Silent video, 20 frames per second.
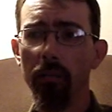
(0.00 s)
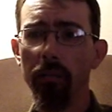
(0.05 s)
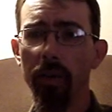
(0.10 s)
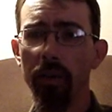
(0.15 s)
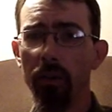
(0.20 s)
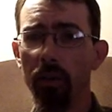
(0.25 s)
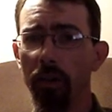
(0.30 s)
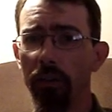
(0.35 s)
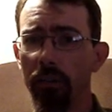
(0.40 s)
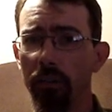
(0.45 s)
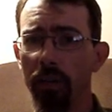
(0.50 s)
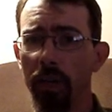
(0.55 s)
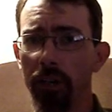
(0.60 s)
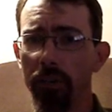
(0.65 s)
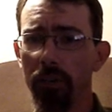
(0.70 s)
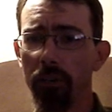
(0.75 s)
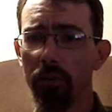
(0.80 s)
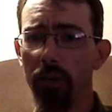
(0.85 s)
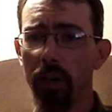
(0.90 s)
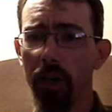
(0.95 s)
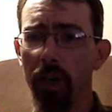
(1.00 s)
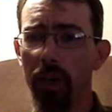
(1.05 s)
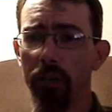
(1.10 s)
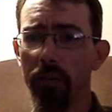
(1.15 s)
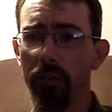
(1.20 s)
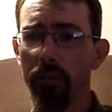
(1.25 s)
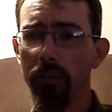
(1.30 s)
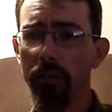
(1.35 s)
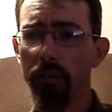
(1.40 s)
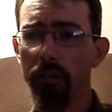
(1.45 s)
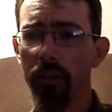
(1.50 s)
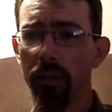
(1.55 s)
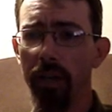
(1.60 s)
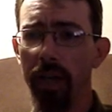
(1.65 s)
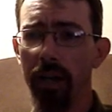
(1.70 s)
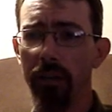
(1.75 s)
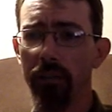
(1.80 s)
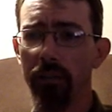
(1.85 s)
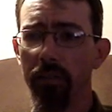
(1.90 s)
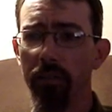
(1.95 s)
And they're also not tour guides. Don't
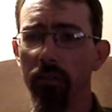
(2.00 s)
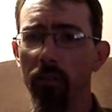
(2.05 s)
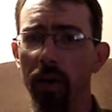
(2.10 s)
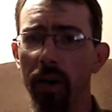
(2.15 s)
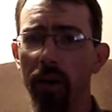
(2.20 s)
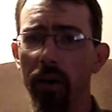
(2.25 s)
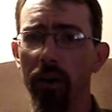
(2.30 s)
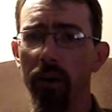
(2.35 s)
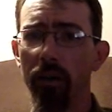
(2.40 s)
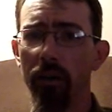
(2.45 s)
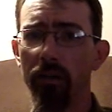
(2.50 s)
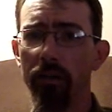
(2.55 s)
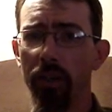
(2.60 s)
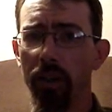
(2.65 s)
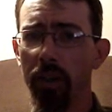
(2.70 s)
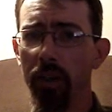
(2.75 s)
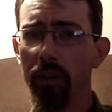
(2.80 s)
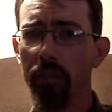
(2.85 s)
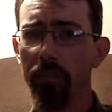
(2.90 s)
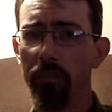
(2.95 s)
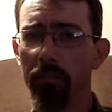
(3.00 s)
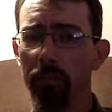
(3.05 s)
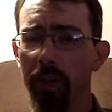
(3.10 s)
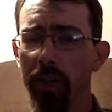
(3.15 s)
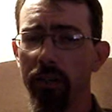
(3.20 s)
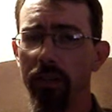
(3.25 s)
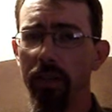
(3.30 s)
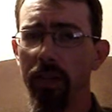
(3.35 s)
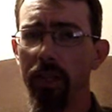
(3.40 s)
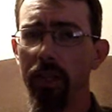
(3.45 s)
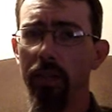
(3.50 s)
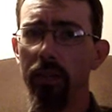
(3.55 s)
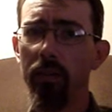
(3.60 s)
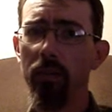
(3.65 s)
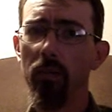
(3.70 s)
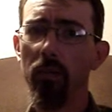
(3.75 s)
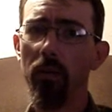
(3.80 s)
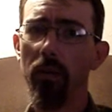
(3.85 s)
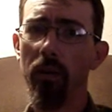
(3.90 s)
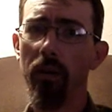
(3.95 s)
ask them where to get a bite to eat
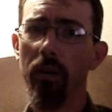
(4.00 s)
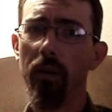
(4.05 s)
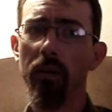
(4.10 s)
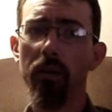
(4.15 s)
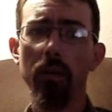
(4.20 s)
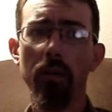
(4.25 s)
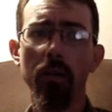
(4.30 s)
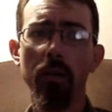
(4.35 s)
or